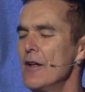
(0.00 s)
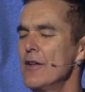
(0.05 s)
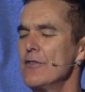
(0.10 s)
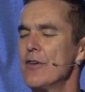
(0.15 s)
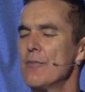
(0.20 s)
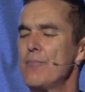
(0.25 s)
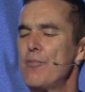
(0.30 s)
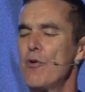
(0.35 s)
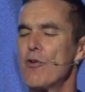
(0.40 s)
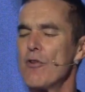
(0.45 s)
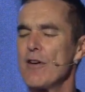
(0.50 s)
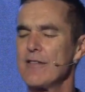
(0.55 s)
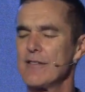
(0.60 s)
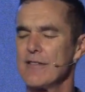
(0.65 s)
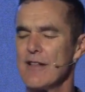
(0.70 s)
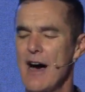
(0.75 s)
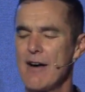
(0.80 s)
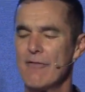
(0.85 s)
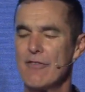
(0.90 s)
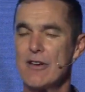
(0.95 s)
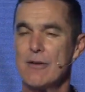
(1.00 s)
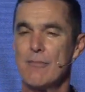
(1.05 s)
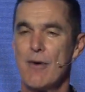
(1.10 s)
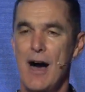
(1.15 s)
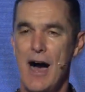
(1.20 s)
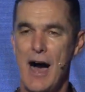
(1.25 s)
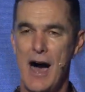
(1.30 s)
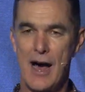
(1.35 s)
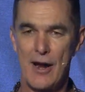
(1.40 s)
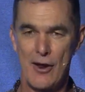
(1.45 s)
to pour His love into my
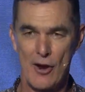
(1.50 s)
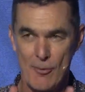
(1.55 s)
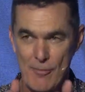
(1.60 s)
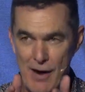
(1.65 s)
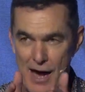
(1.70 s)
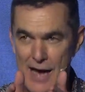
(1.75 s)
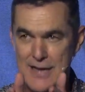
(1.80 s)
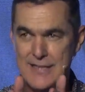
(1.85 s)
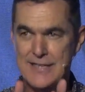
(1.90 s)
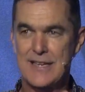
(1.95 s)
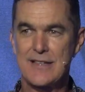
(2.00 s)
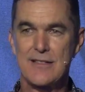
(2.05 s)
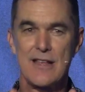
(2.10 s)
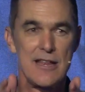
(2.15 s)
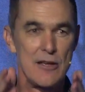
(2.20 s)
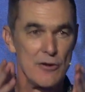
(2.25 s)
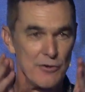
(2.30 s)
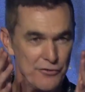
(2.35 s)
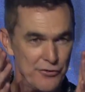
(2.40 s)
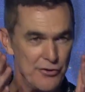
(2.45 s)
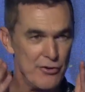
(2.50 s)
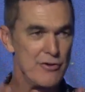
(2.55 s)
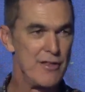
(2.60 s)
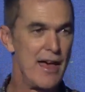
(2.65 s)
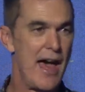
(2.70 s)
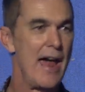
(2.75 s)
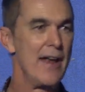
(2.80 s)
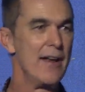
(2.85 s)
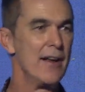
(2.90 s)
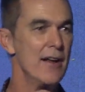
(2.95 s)
heart, and I'm asking that He'll do
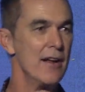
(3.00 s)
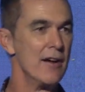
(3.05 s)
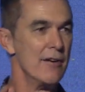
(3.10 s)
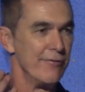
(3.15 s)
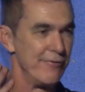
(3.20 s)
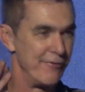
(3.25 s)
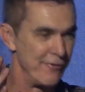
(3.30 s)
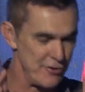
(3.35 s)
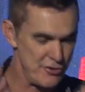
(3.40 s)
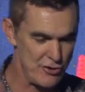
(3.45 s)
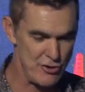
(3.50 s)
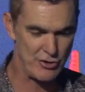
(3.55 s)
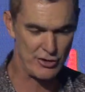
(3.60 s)
that for you.